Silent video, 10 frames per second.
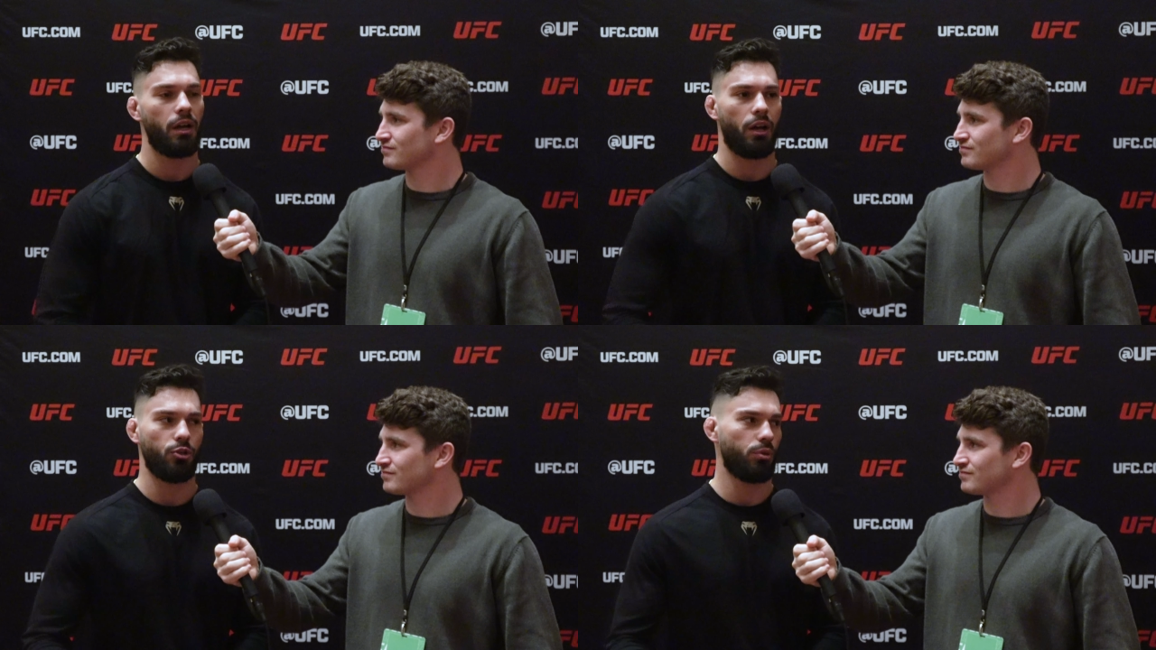
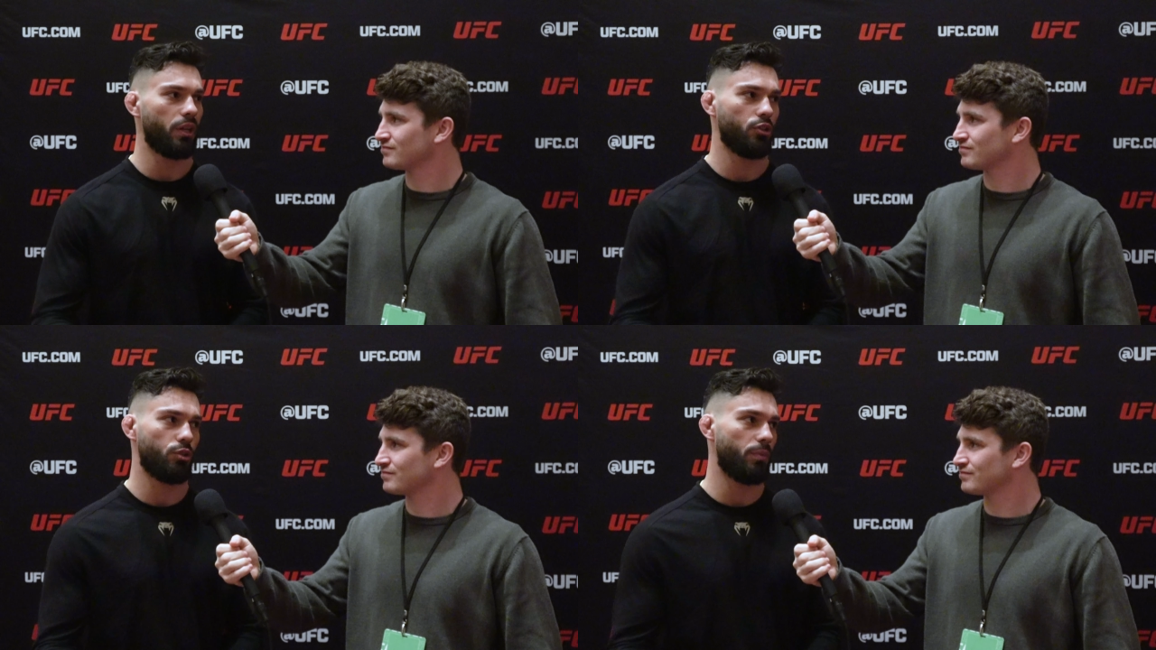Speaker 1: I was with
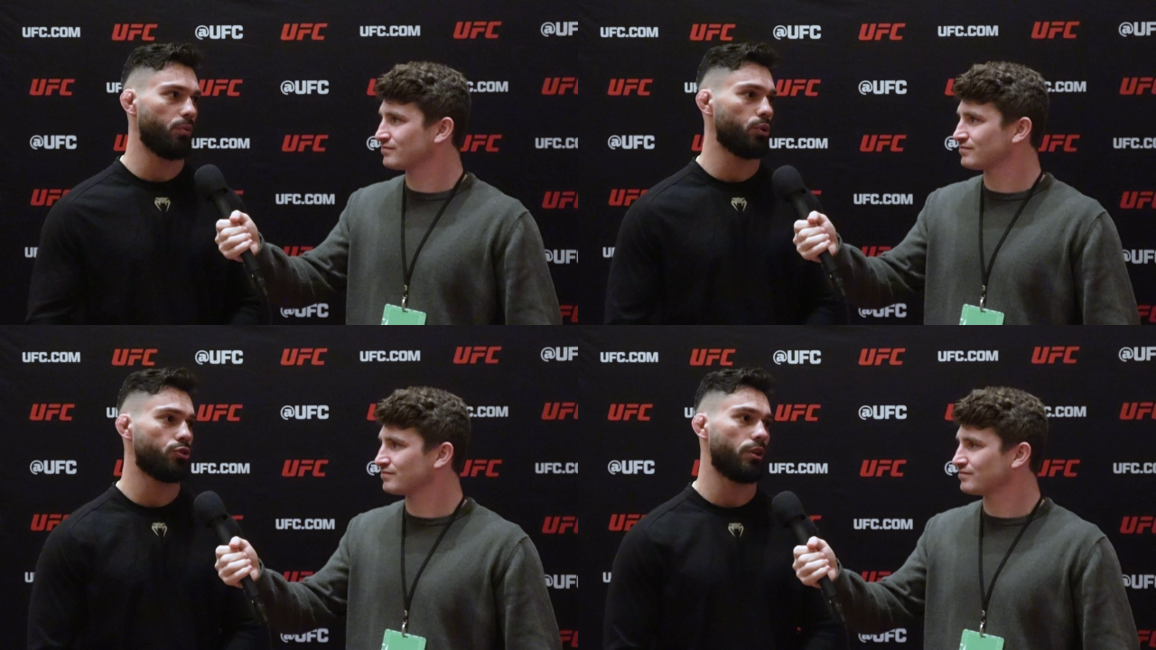Aljo, man.
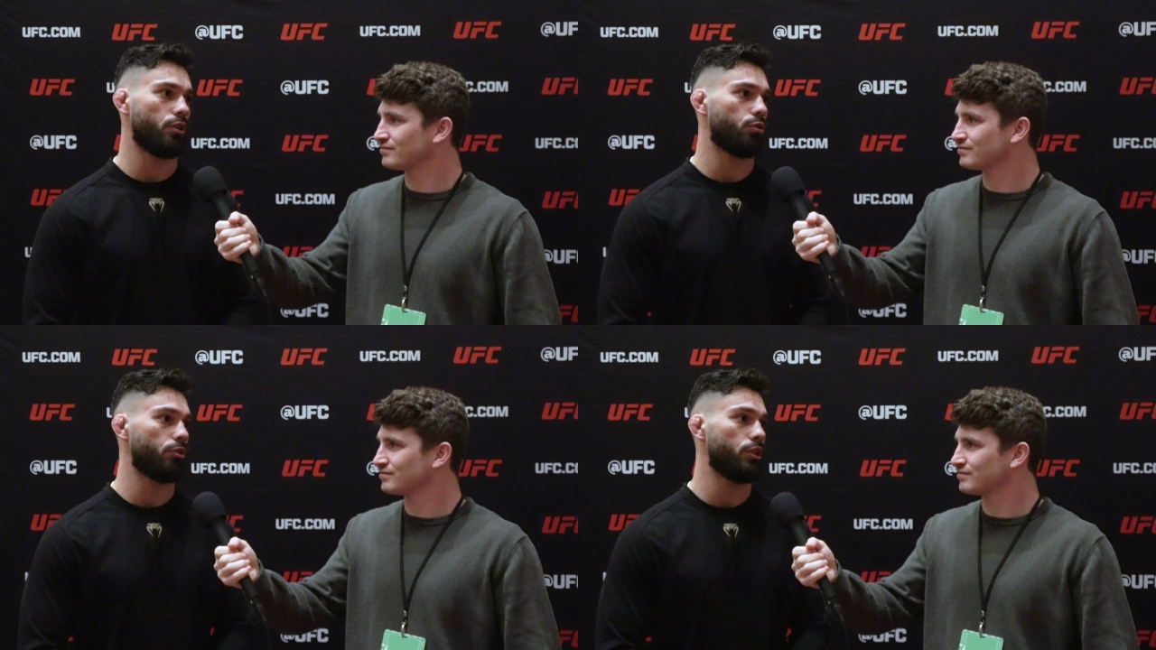We were
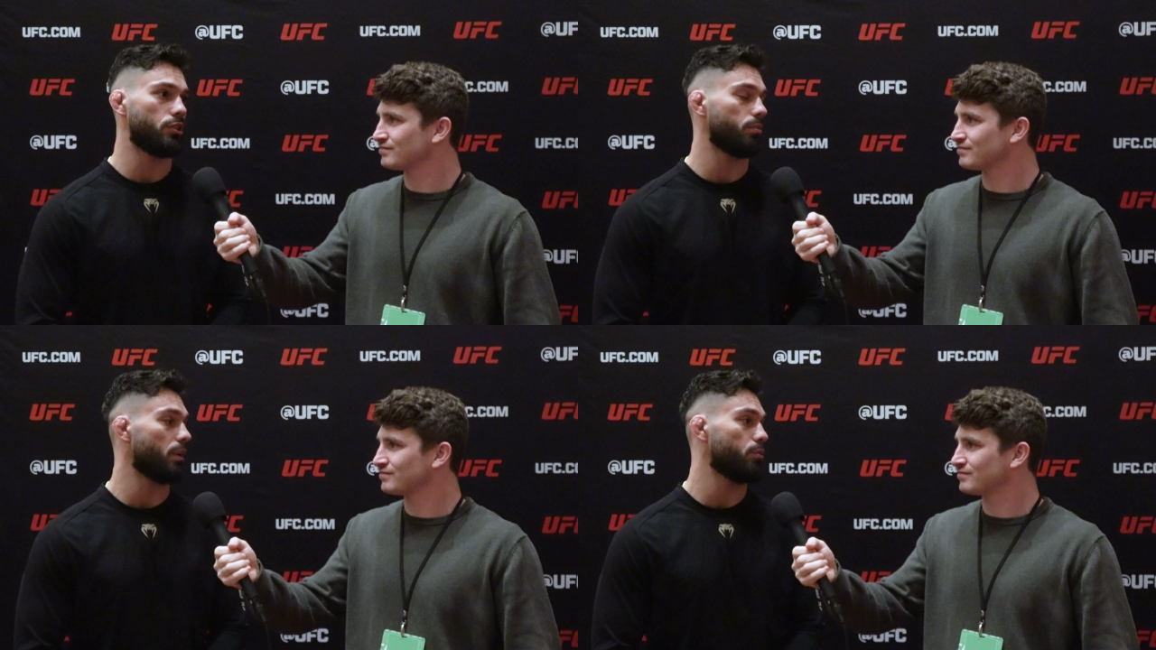training three,
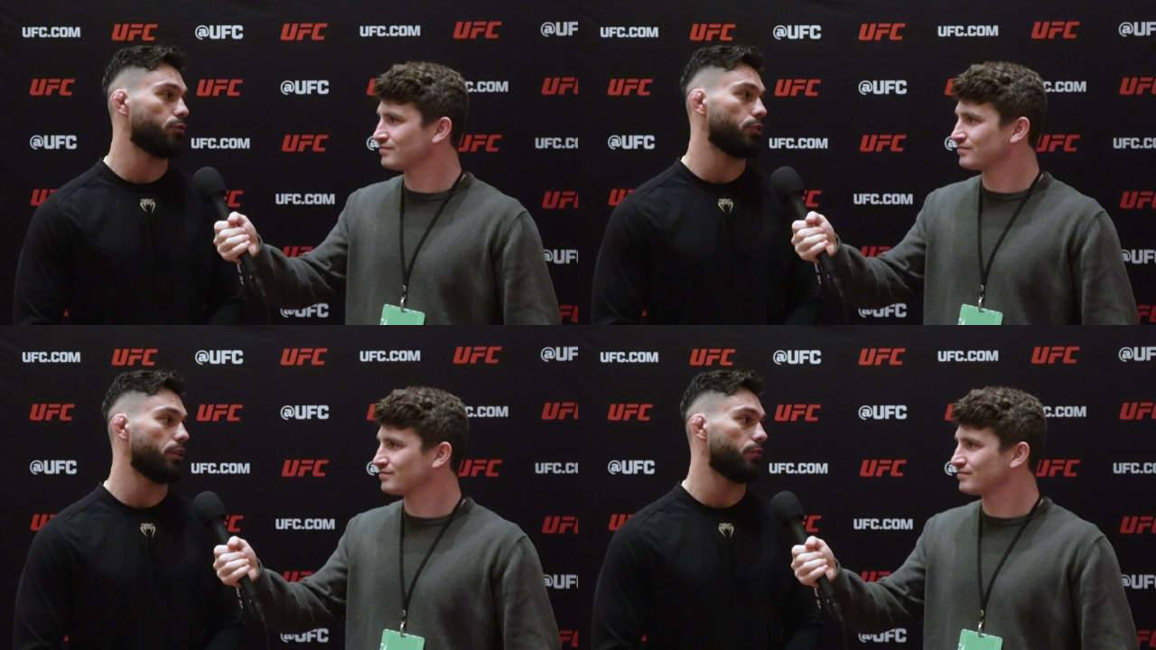sometimes
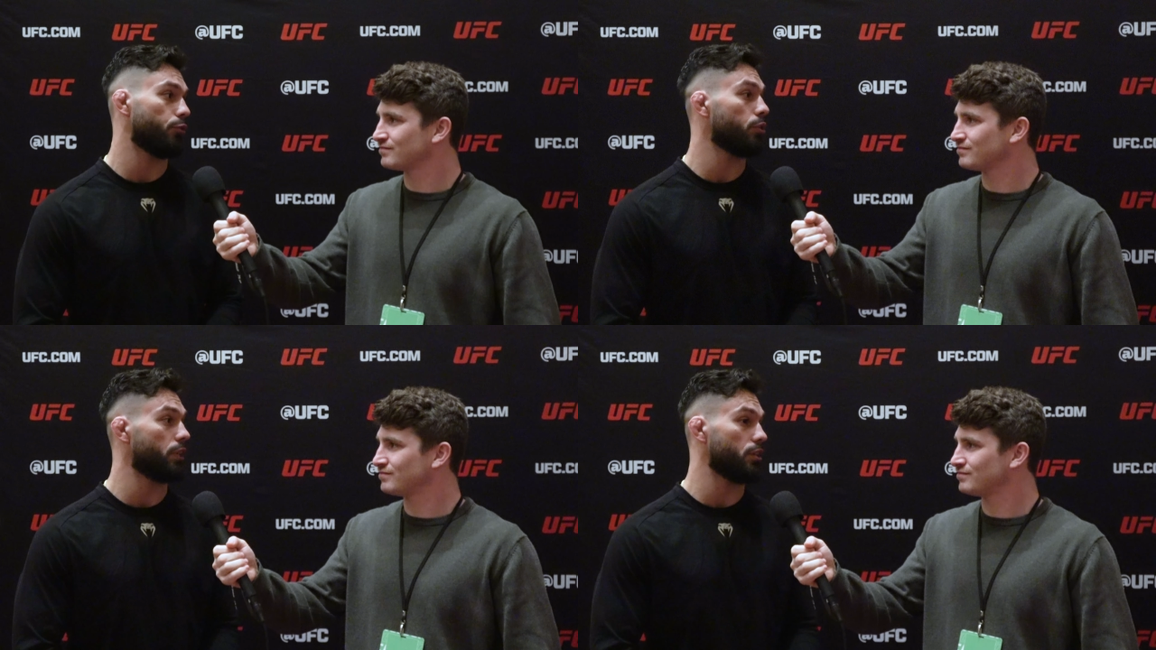four, day,
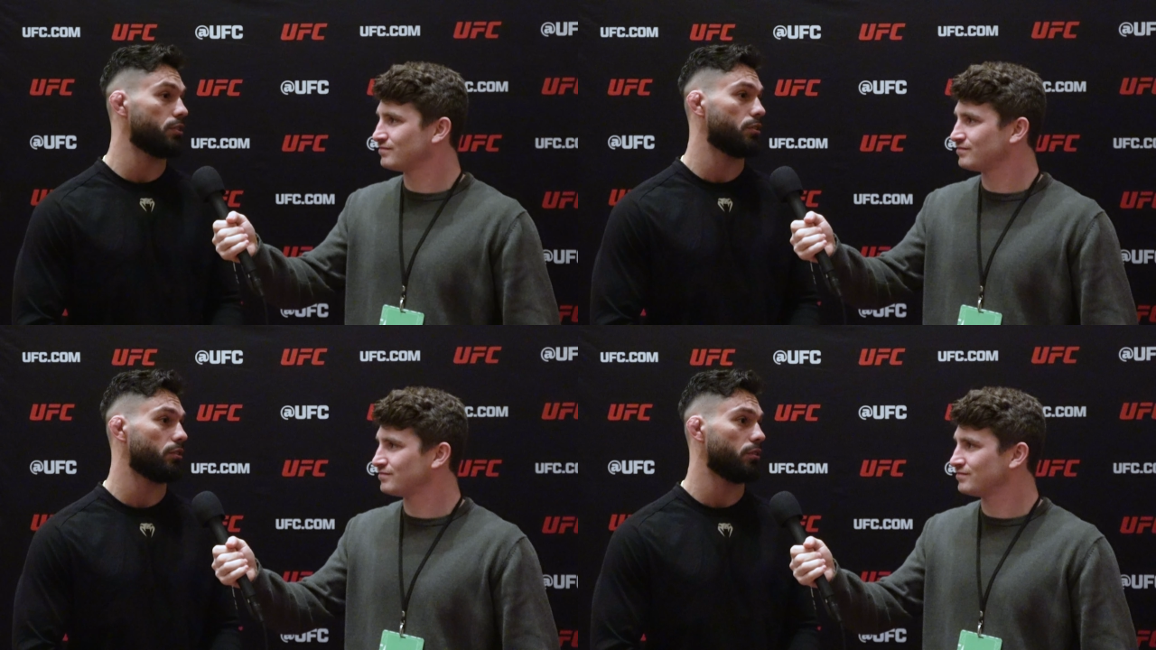four
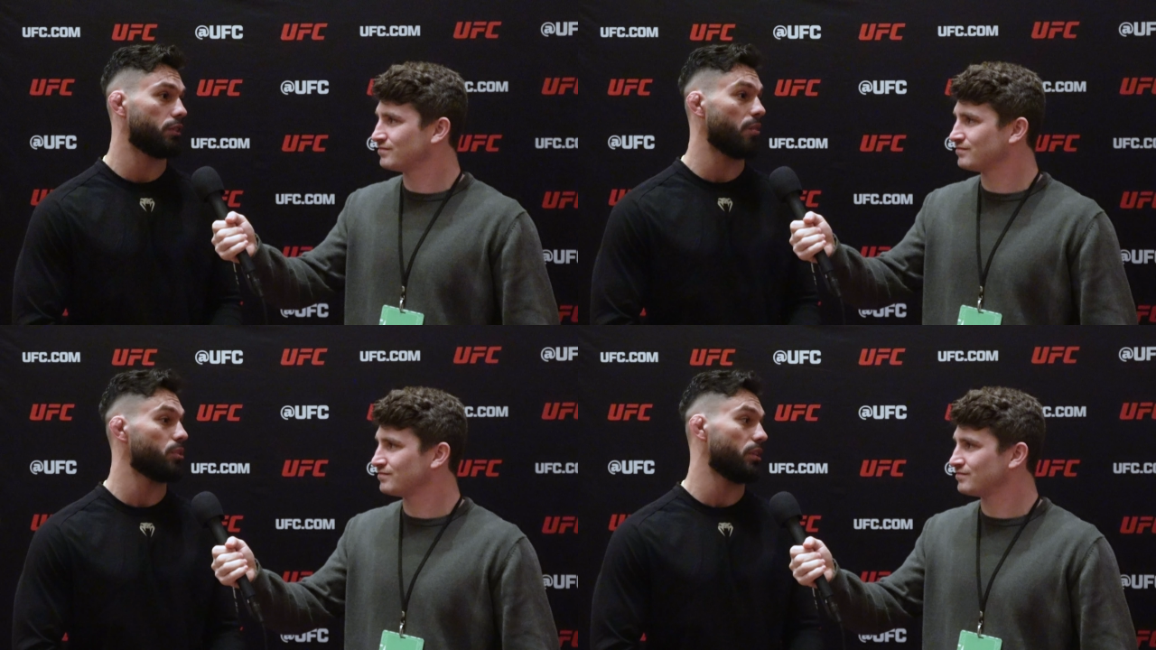days,
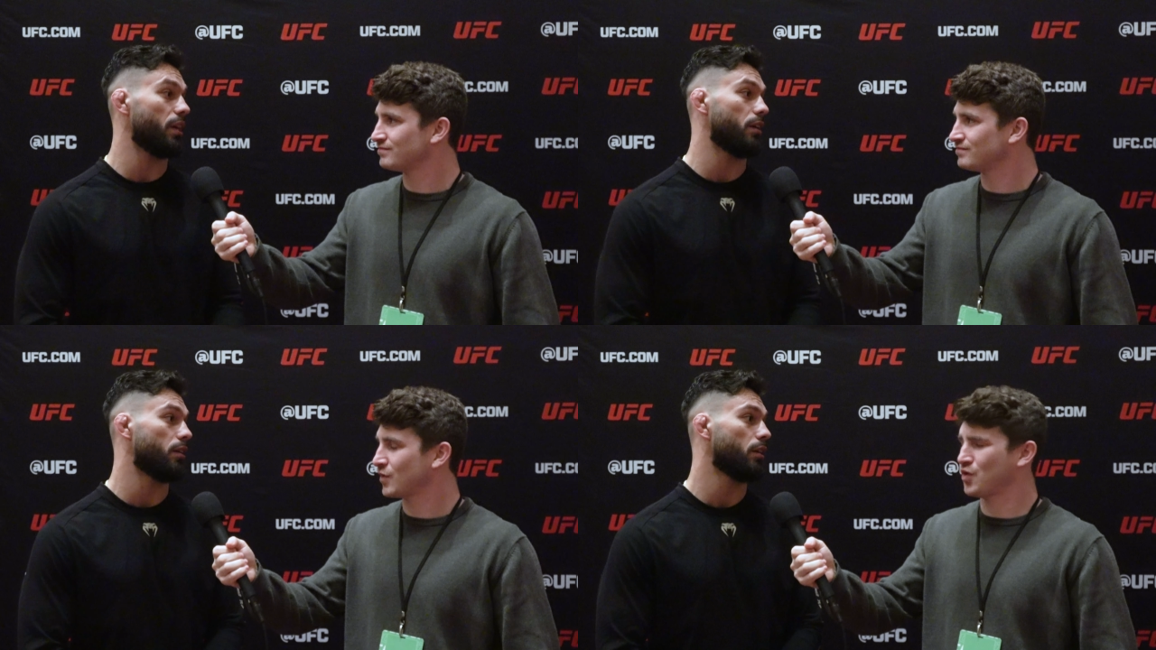times a
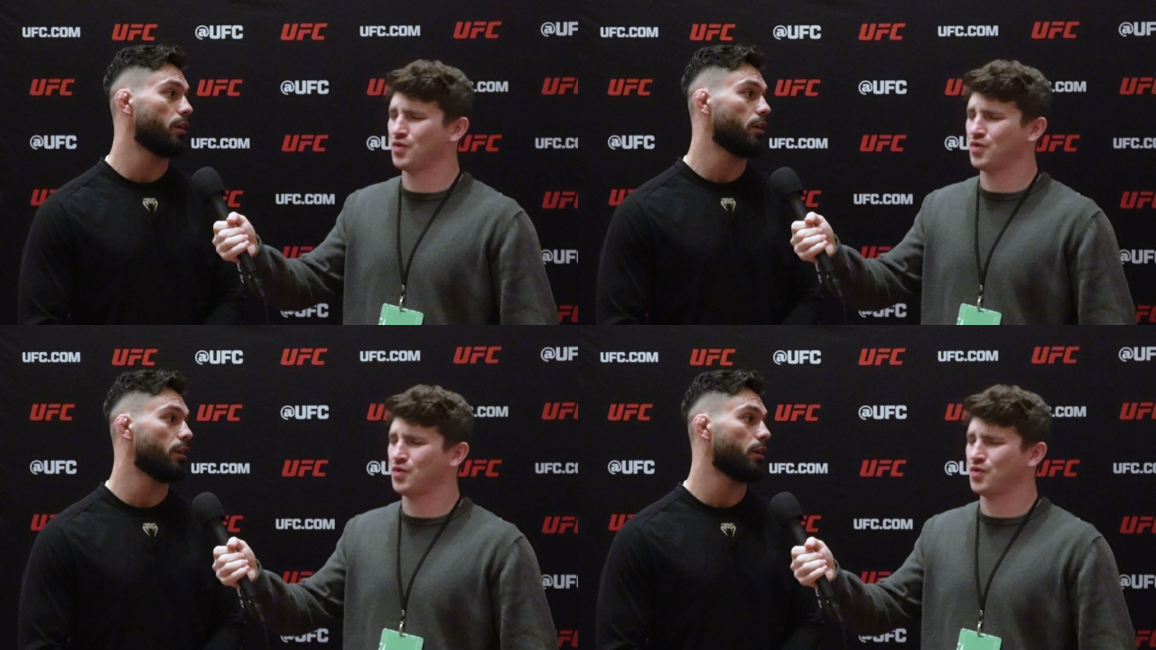day.